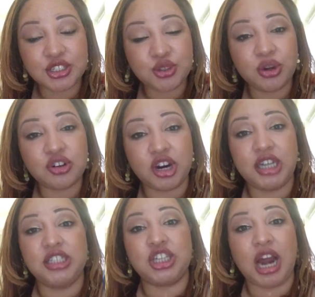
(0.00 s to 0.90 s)
do a
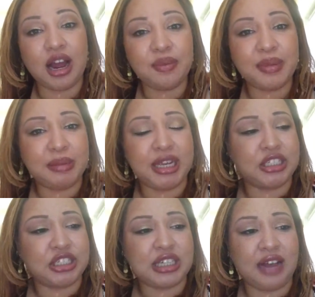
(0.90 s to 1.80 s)
great job. Maybe I
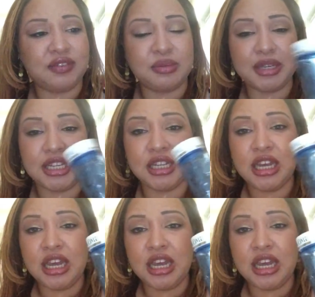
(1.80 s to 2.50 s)
just have to be